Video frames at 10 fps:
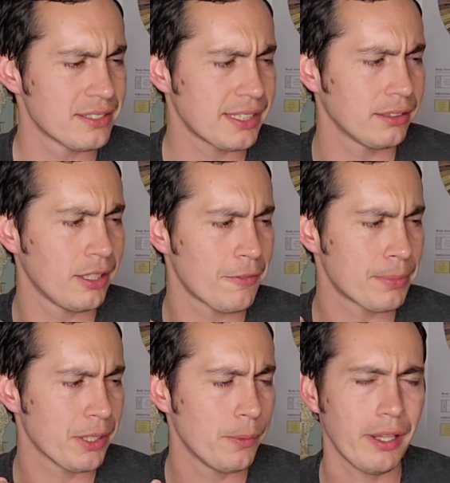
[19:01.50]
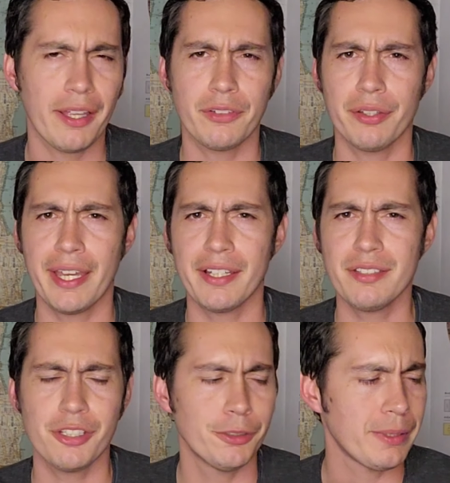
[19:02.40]
settle off pretty well after that,
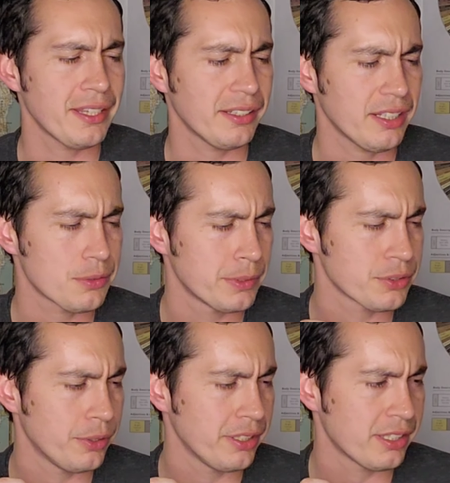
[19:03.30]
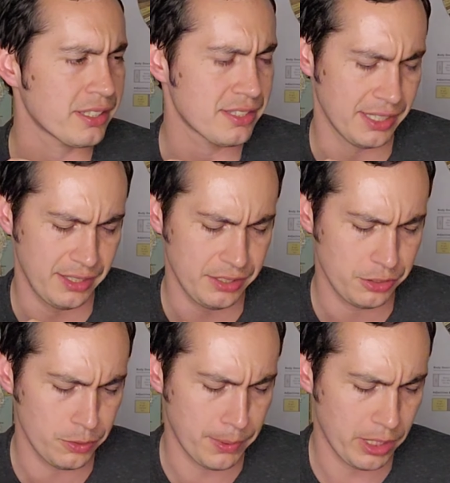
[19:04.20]
so I think that's what's going to set these
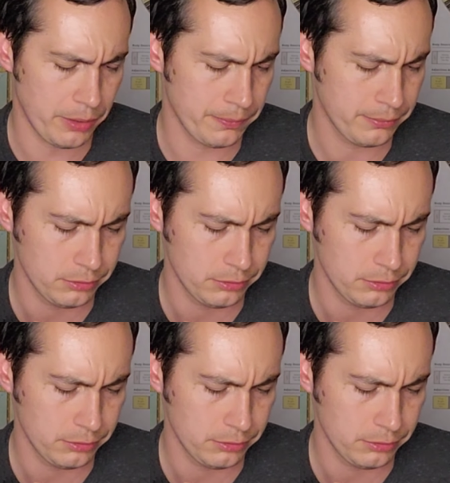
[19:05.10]
two apart.